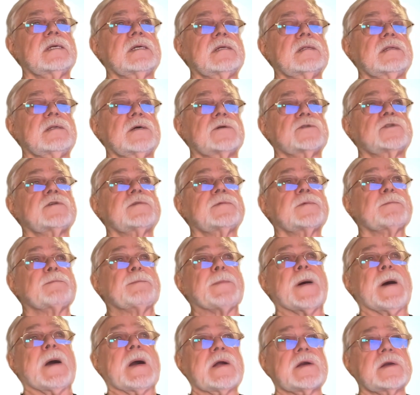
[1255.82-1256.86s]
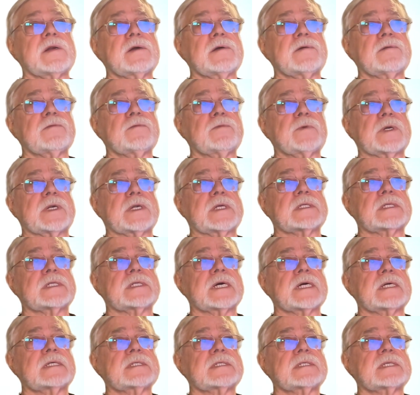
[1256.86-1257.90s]
notion of part of what it
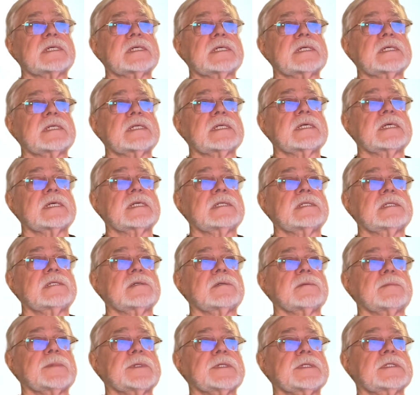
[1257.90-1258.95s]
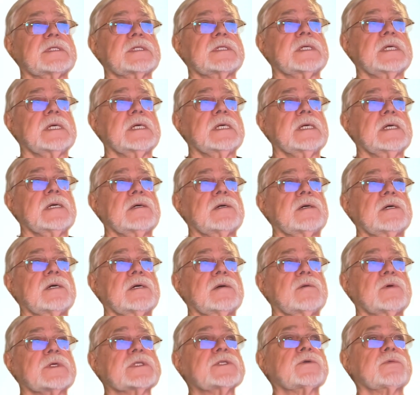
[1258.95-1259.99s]
does, it determines
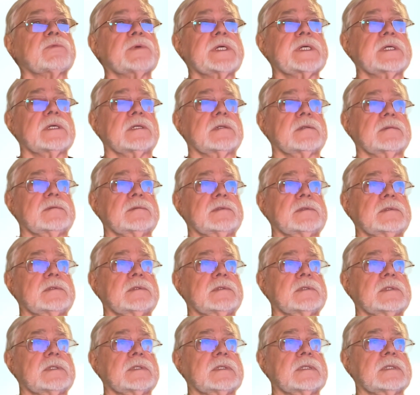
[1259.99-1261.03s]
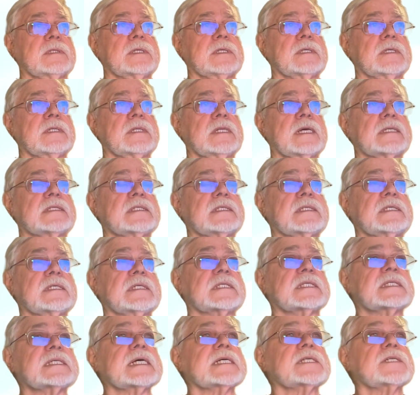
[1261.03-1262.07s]
what's real. That's the
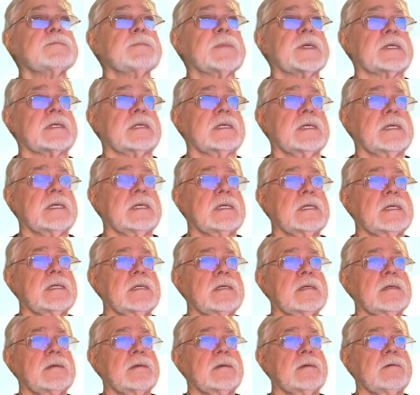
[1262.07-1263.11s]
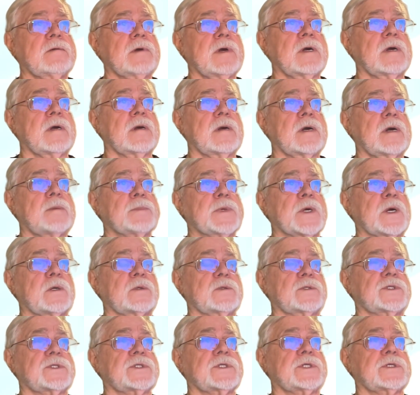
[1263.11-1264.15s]
assessment
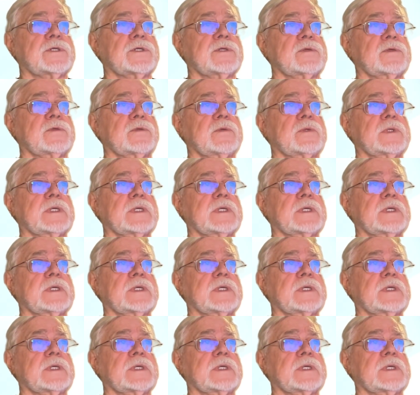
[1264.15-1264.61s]
approach to